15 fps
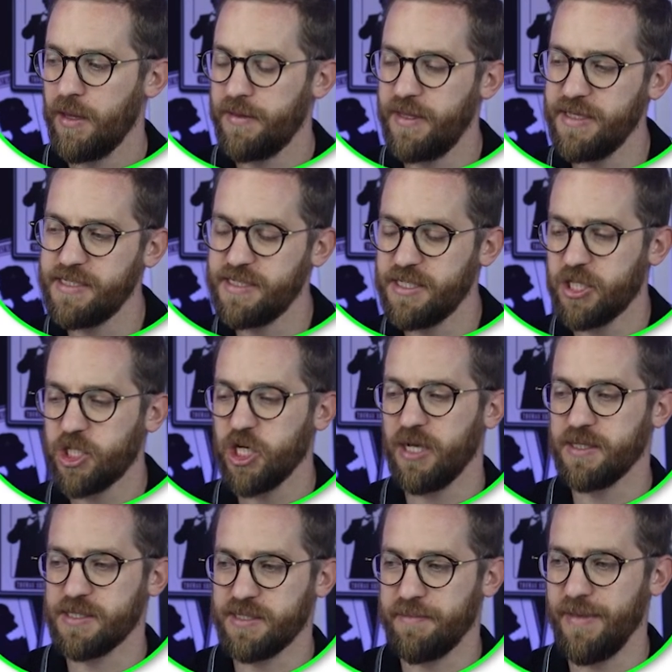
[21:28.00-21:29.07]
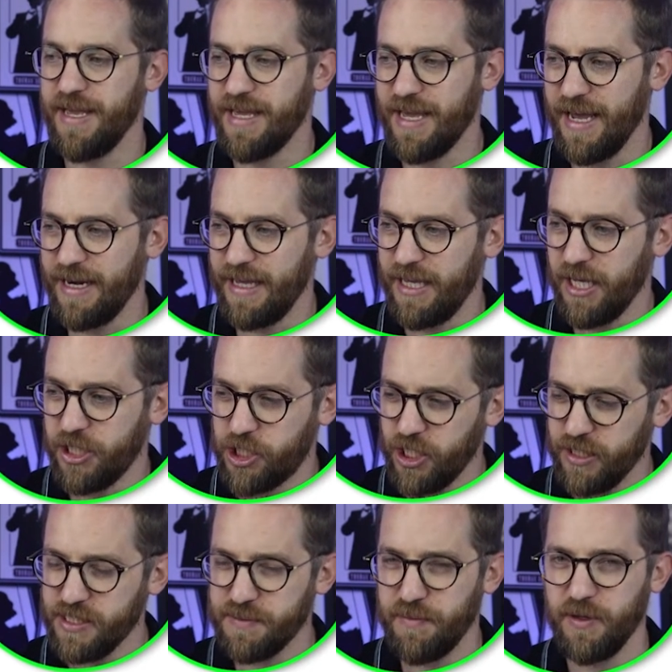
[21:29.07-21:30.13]
This is a chance to make any
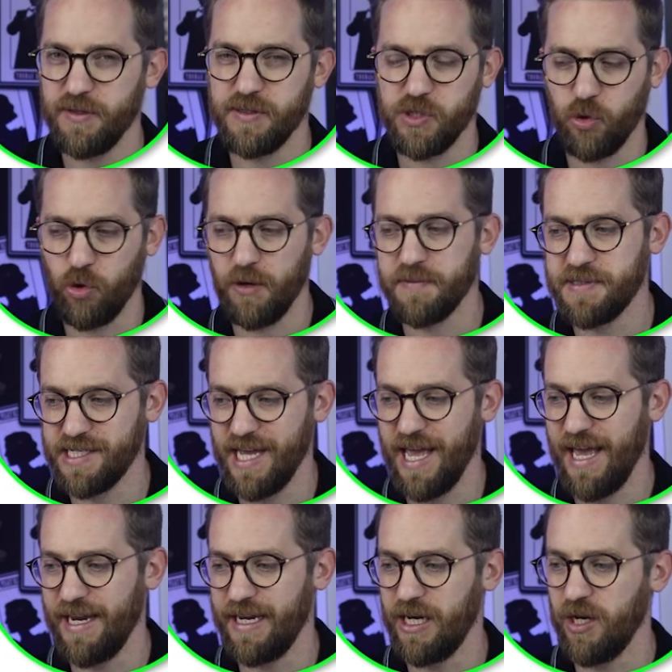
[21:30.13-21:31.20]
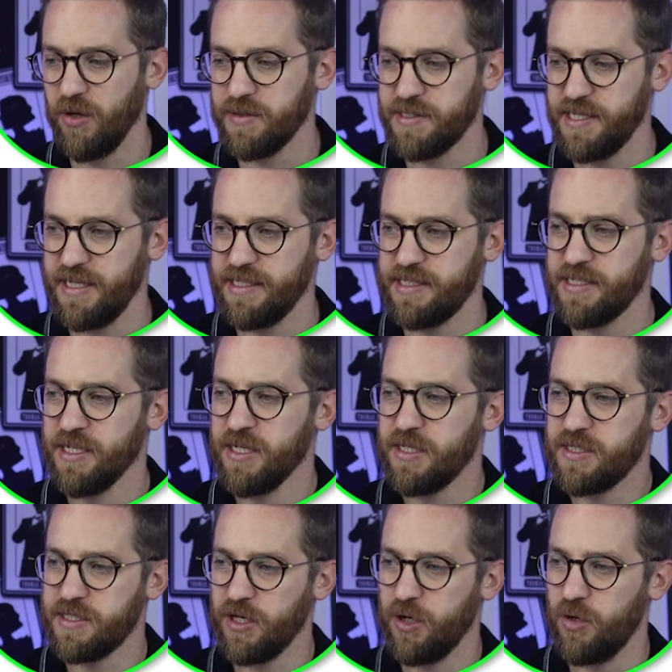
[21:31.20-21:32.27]
adjustments or offset any losses.
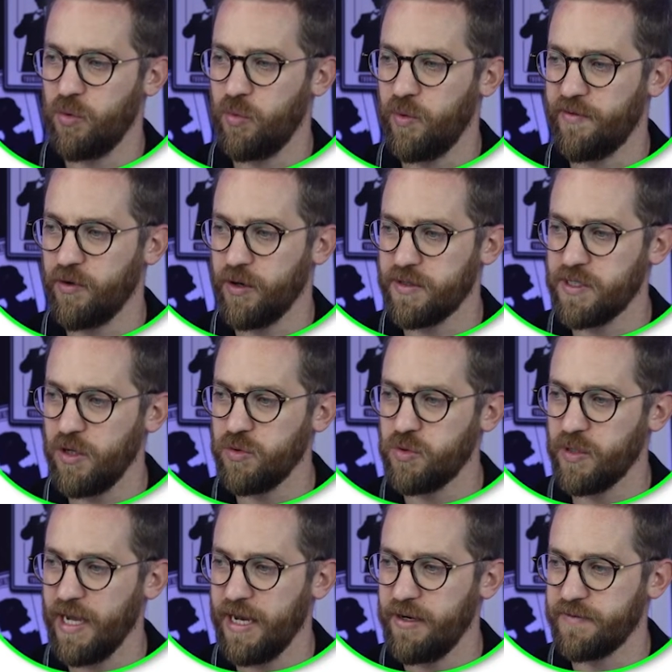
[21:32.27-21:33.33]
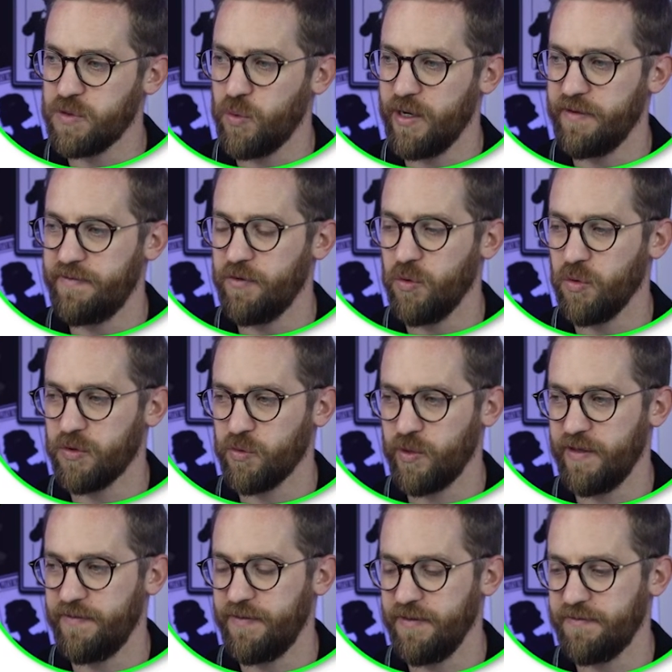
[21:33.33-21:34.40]
So we've got a total gain of
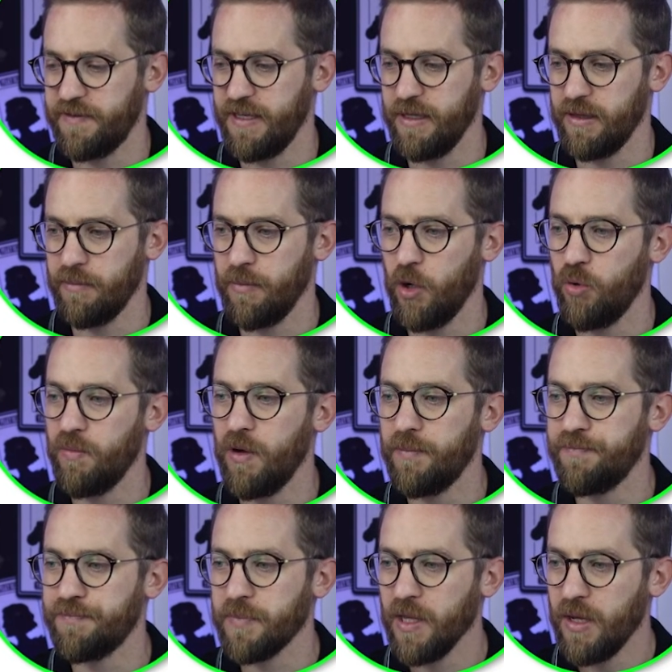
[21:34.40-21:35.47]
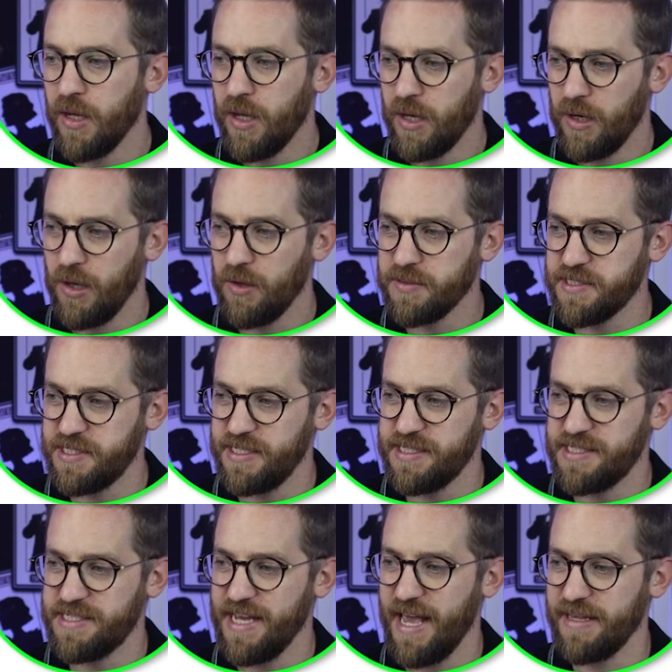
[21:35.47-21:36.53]
24,350 at the moment. Losses
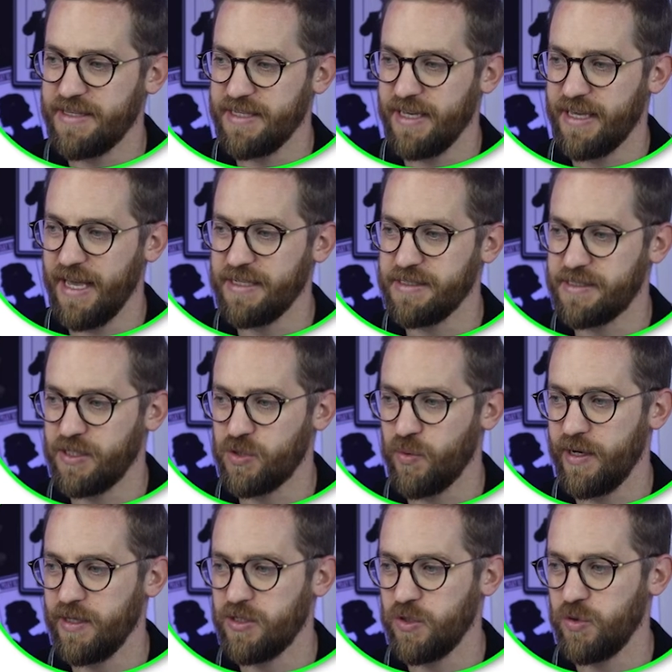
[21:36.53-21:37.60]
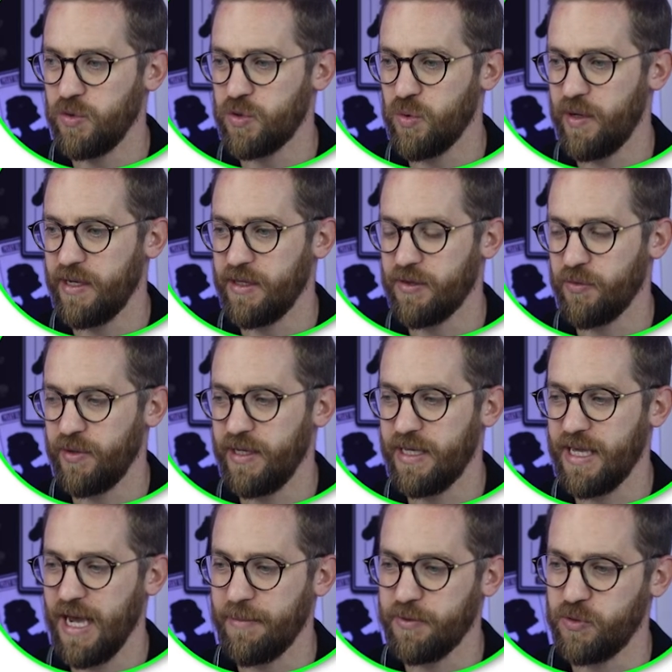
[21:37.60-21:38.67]
set against the 22-23
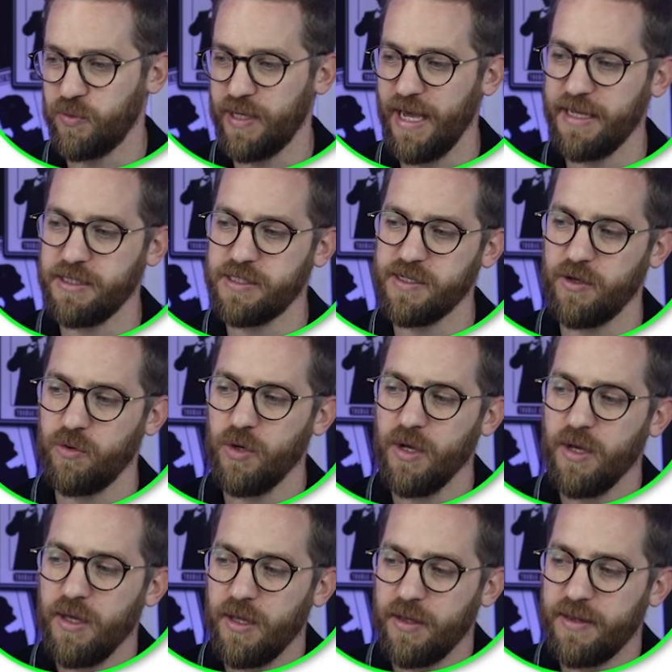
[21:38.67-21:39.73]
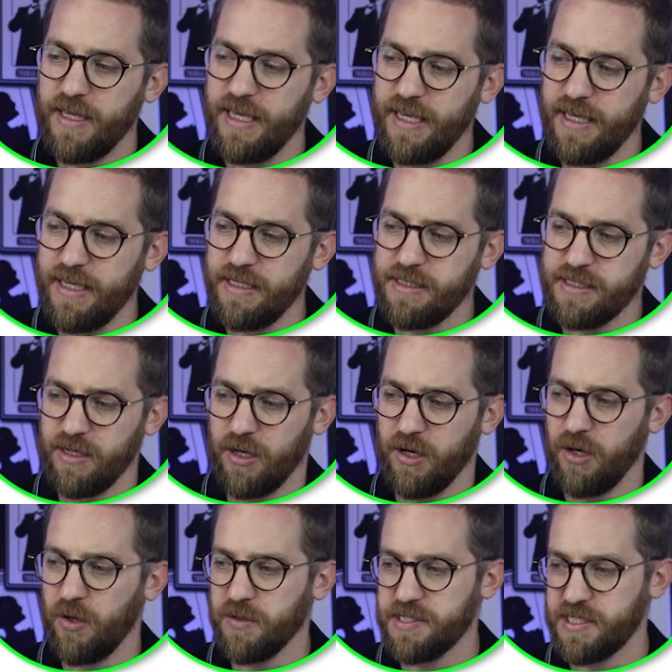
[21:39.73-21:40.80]
capital gain. So these are
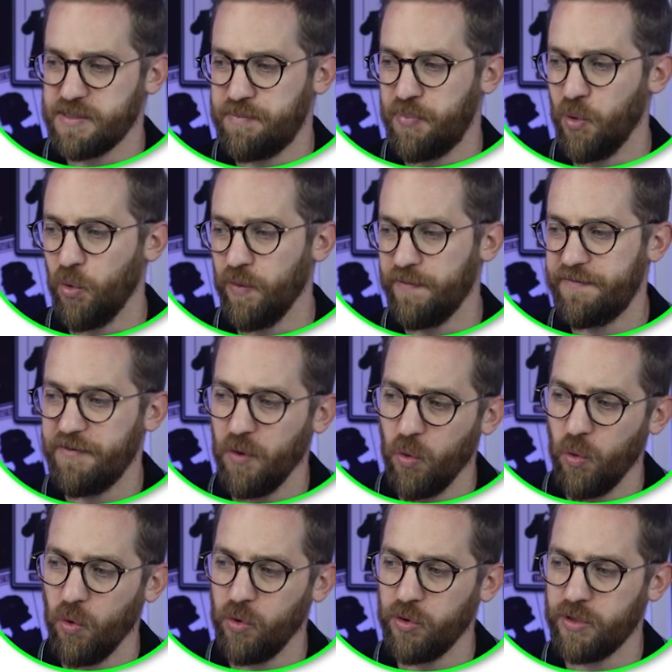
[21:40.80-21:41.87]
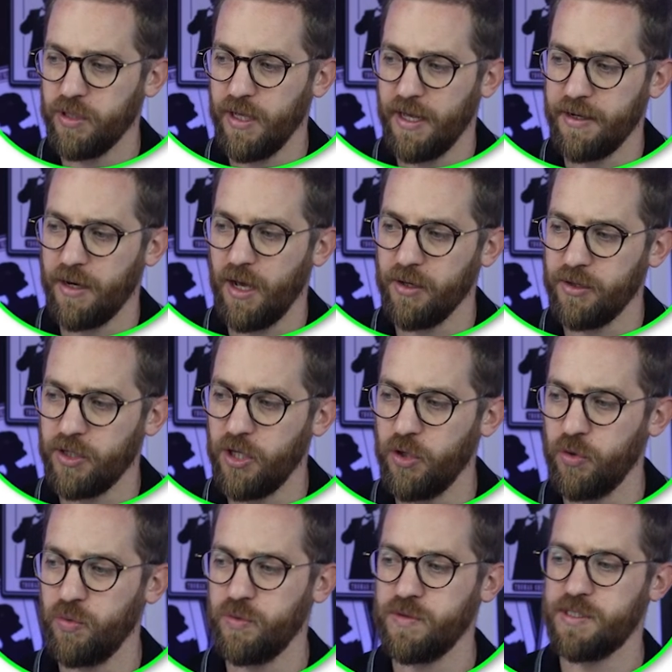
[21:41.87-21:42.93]
losses brought forward and
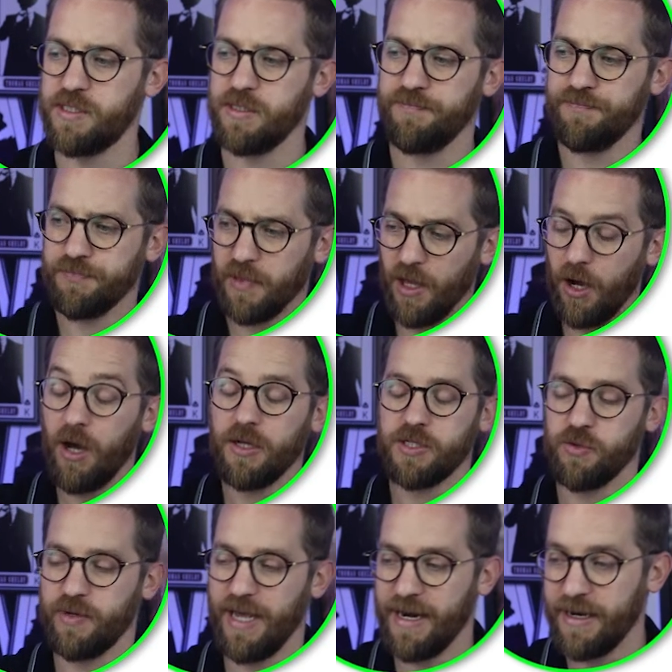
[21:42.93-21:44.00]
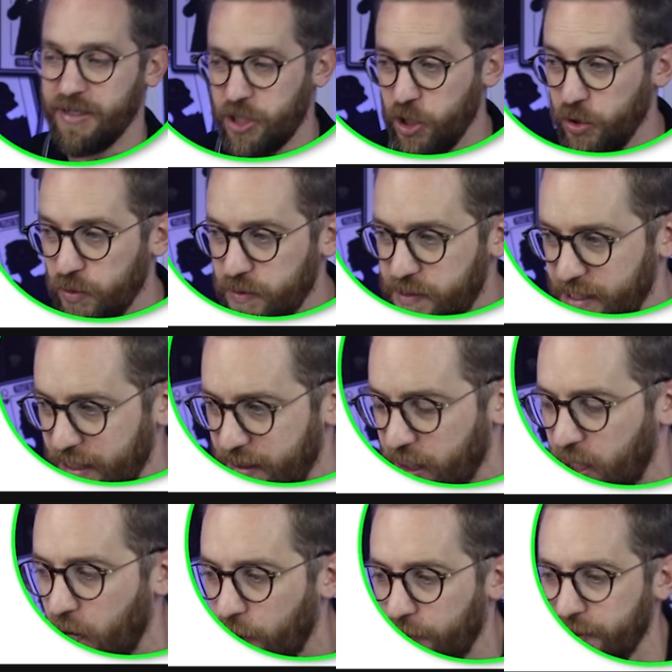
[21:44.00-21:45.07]
unused, and used in the
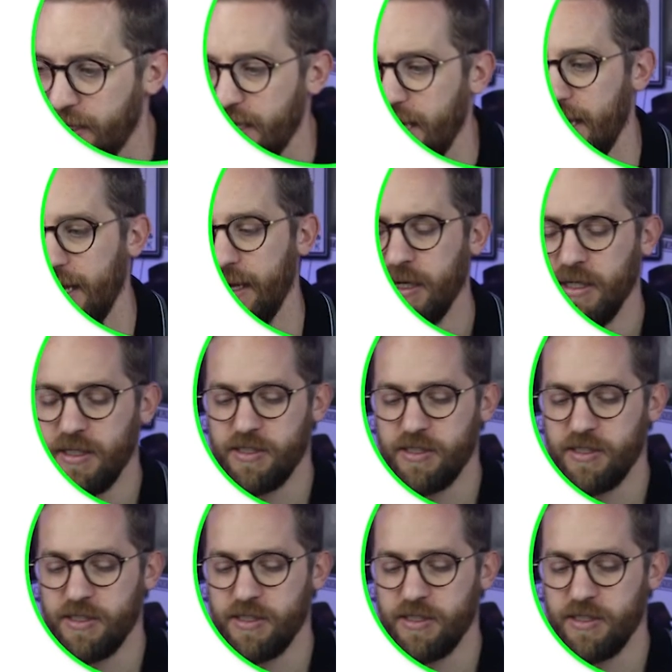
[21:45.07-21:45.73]
current year.